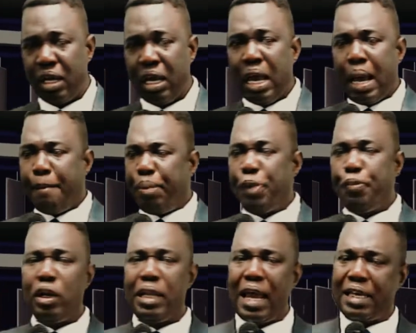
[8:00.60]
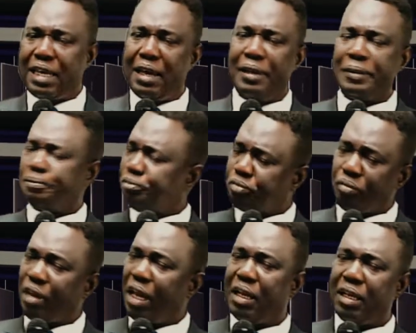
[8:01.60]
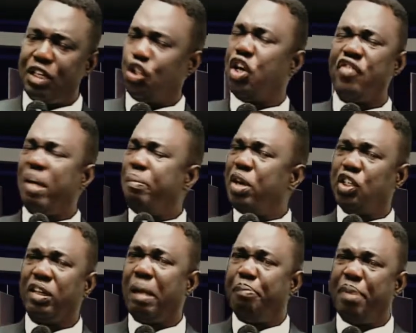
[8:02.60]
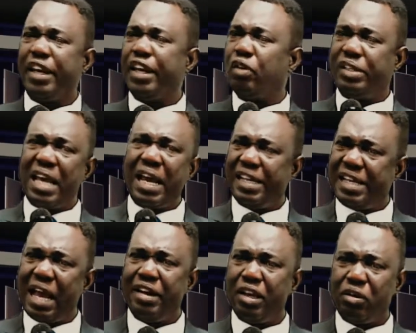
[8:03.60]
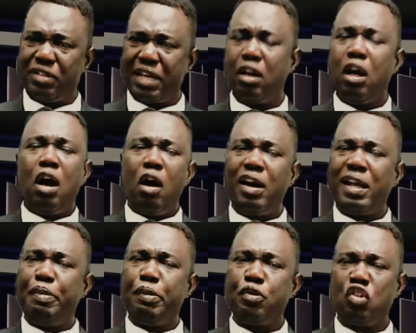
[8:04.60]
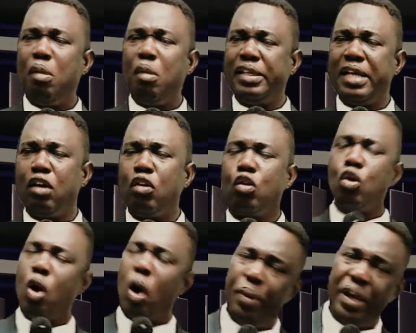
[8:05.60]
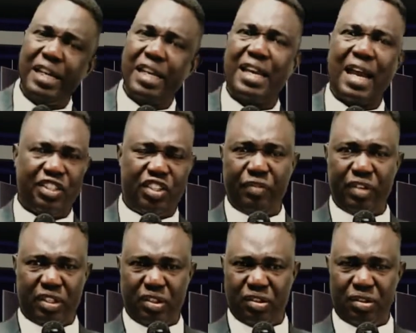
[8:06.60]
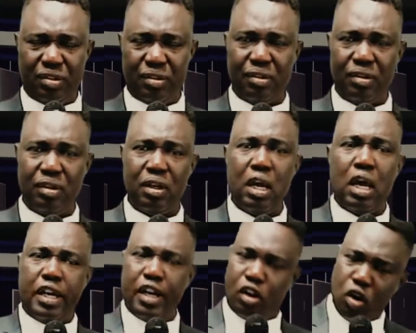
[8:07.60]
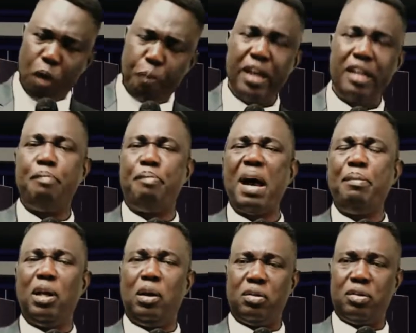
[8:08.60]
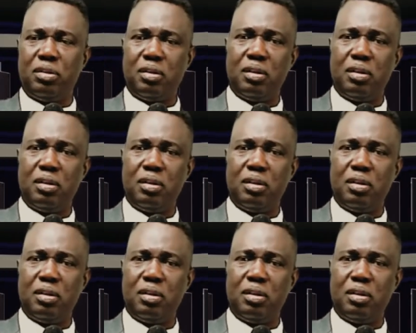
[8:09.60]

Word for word: And people like Uh, Uh, Shadrach, Meshach, Abednego, Dan, Daniels, and other people, some of them grew up in the captivities. They grew up in the Babylons.